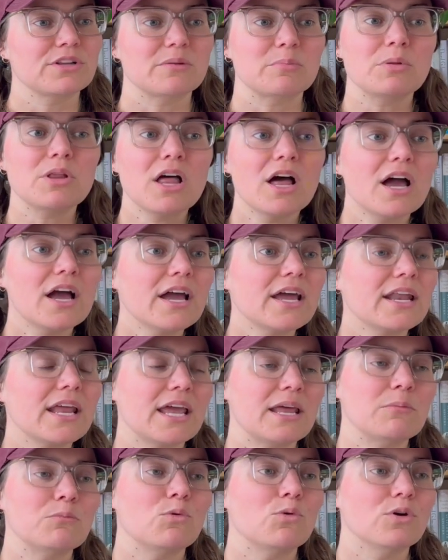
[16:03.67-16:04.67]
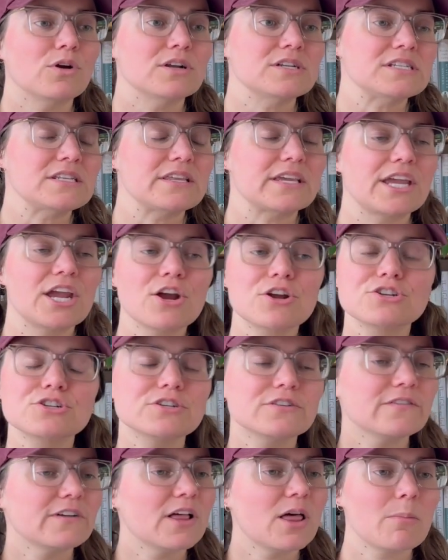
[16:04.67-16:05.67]
plot and more to the character
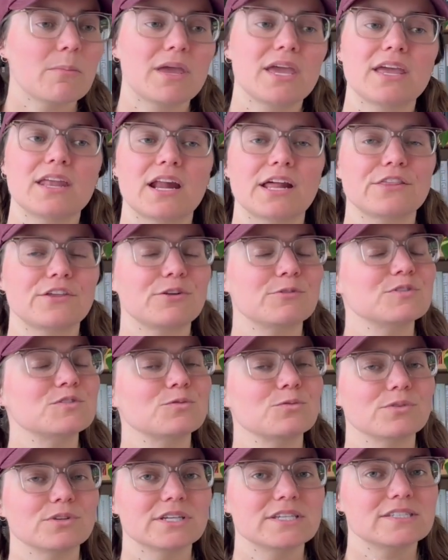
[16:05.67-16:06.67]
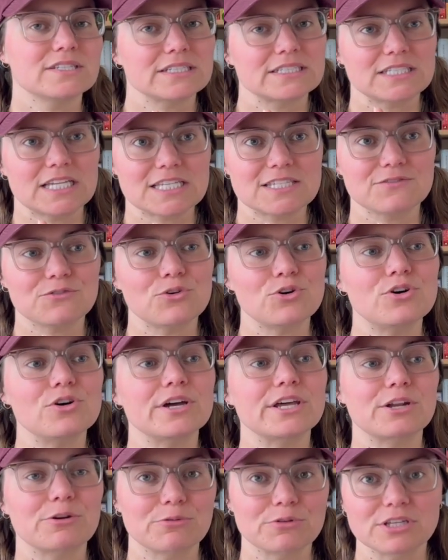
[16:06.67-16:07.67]
development. I thought it was really successful
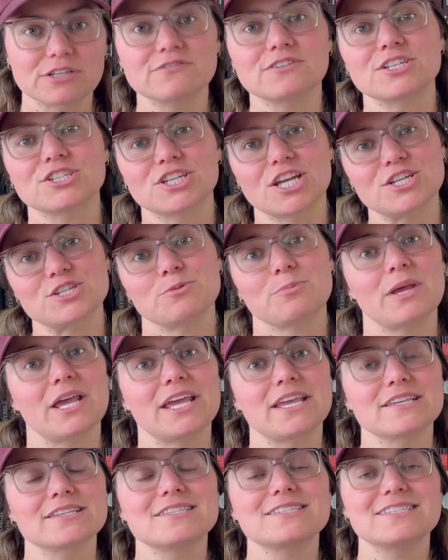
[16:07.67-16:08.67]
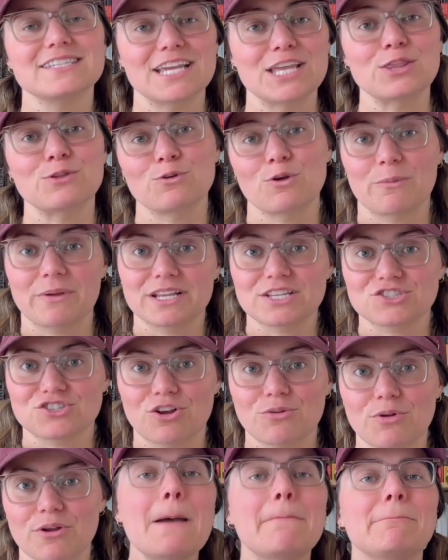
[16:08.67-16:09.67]
and a really fun change of pace in the romance
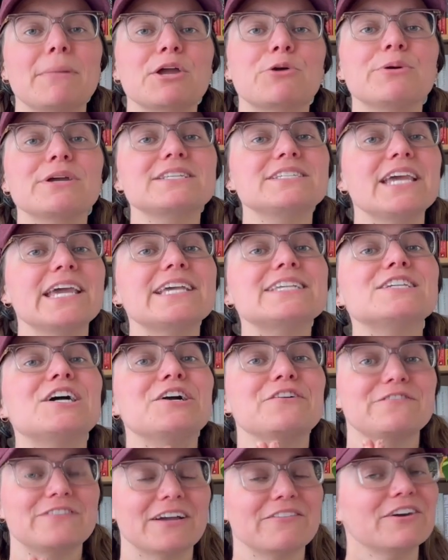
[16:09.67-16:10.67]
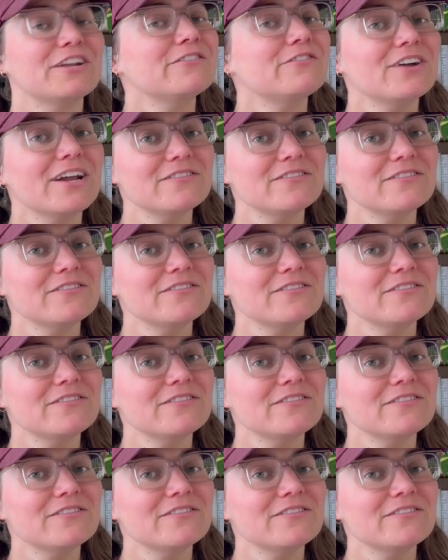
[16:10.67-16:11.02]
genre. My quick takes are 5 out of 5